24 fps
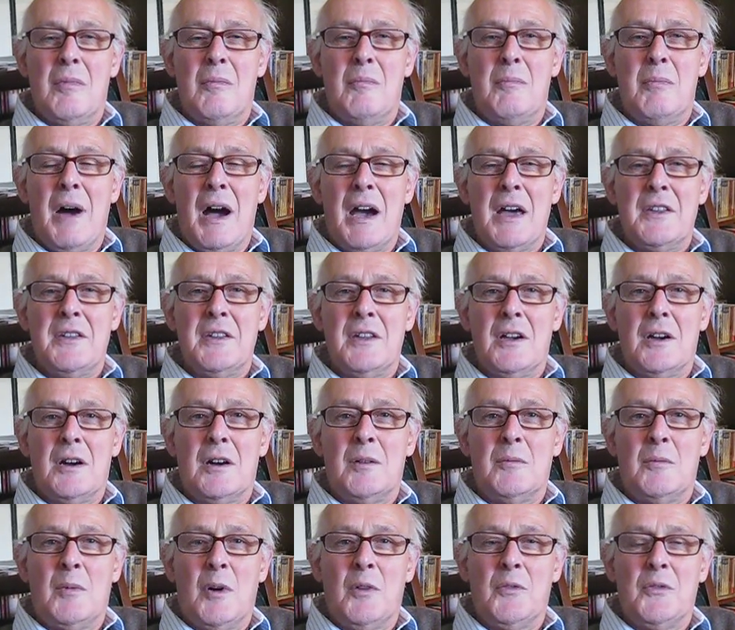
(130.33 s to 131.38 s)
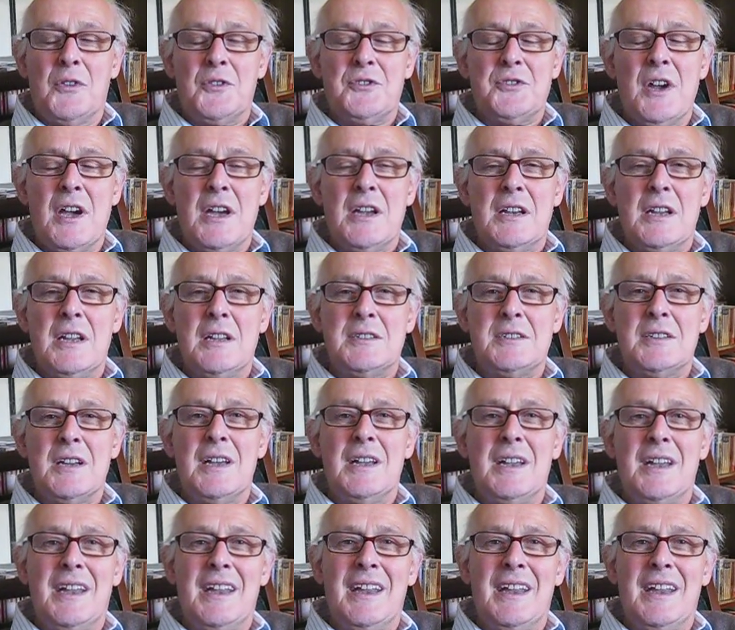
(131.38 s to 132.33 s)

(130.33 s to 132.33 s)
by the arm off the train. It